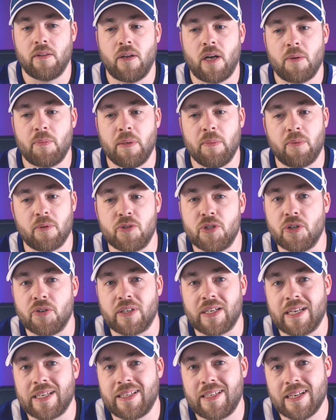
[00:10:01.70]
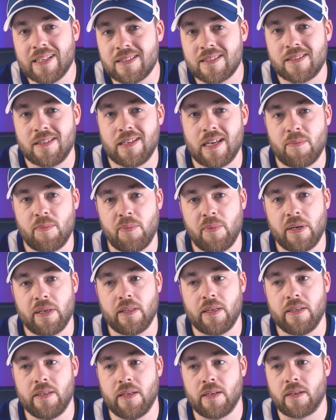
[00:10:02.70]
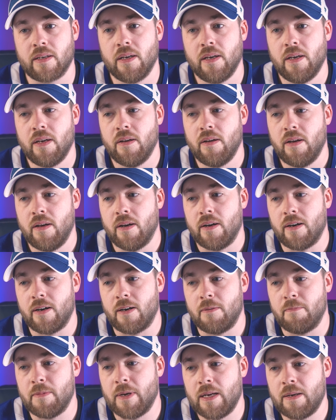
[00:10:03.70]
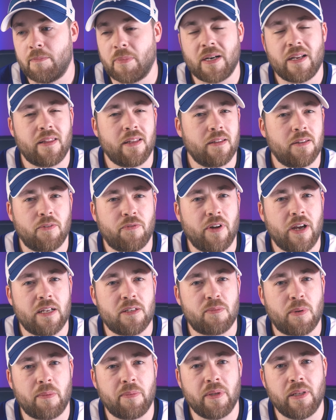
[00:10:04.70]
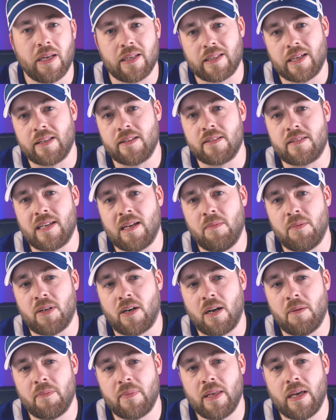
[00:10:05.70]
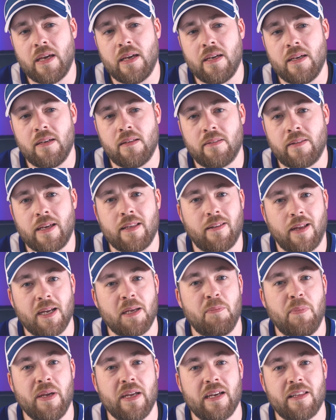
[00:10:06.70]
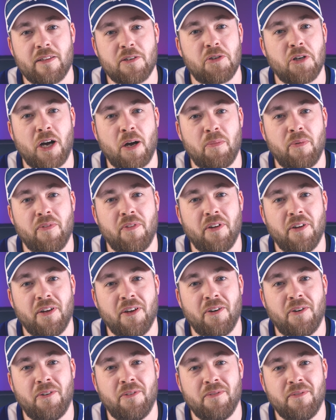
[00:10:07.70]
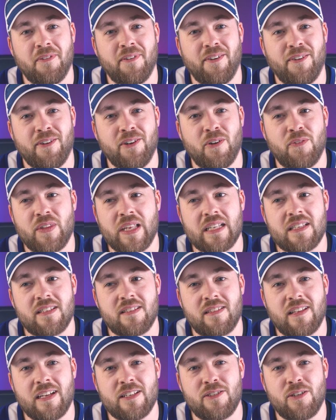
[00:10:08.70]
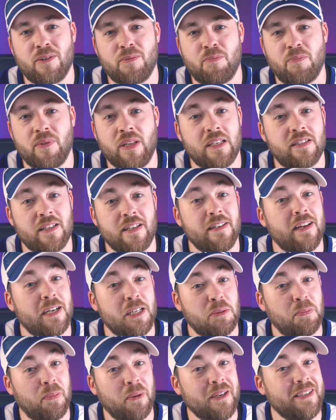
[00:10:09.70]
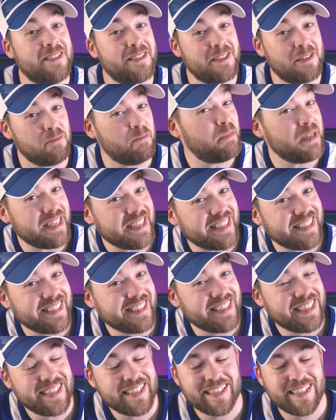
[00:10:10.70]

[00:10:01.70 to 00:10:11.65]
lot of people are cheering against the Tampa Bay Lightning, um, and but I think their fans probably like that at the same time. They they like being at the top of the hill. You know, that's that's a that's a nice place to be.